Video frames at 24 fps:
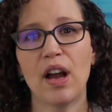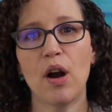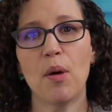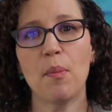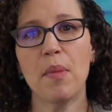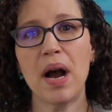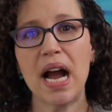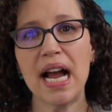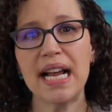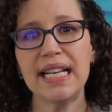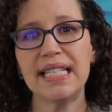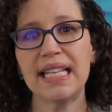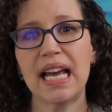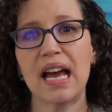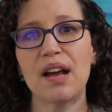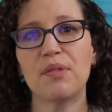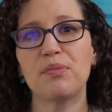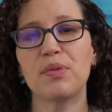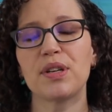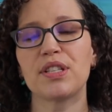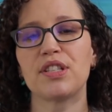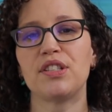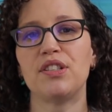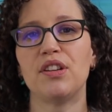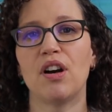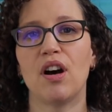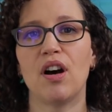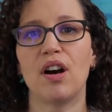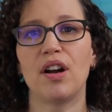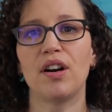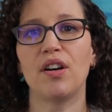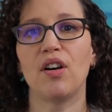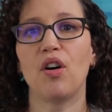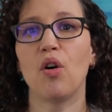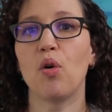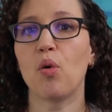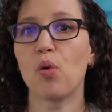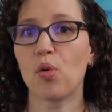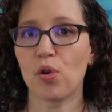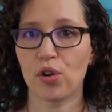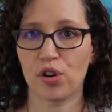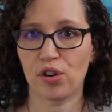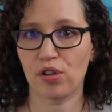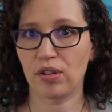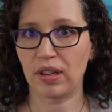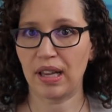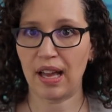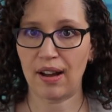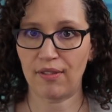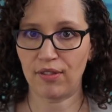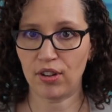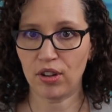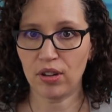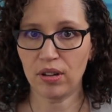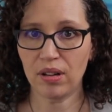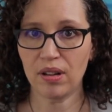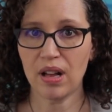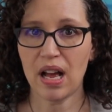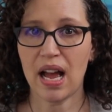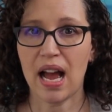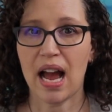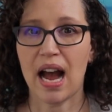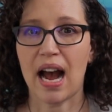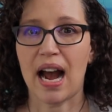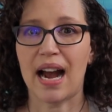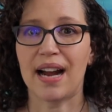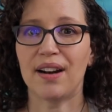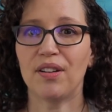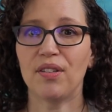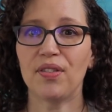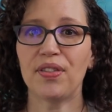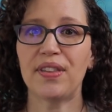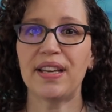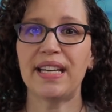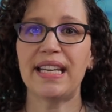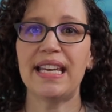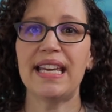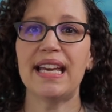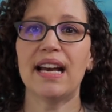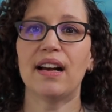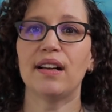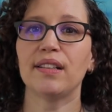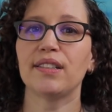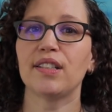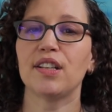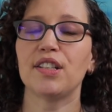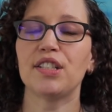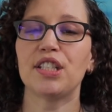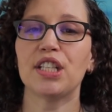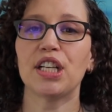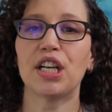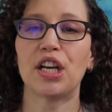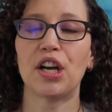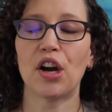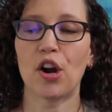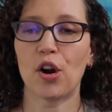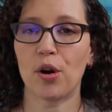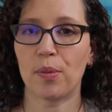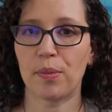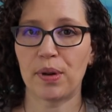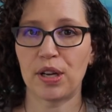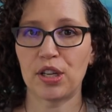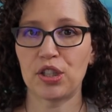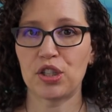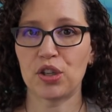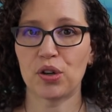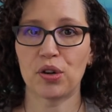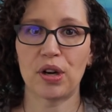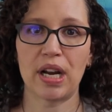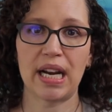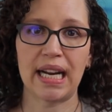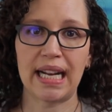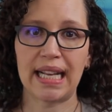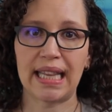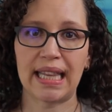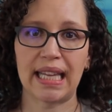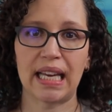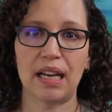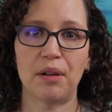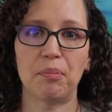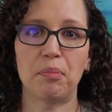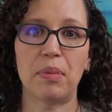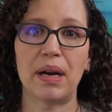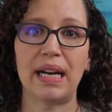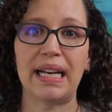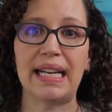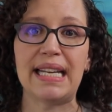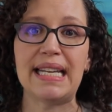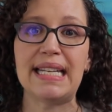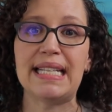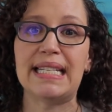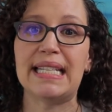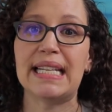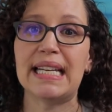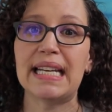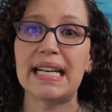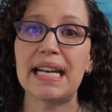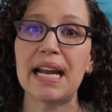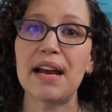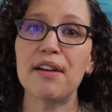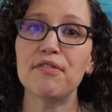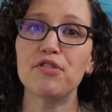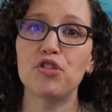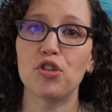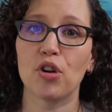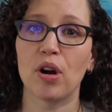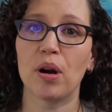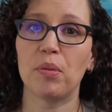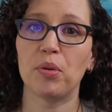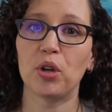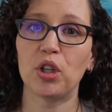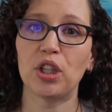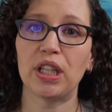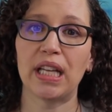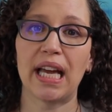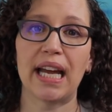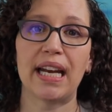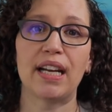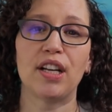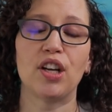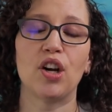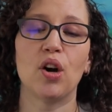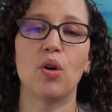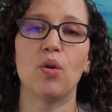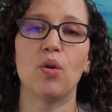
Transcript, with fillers: Now, my dad was not hoarder level. I don't think he held on to garbage or anything, but he did have trouble letting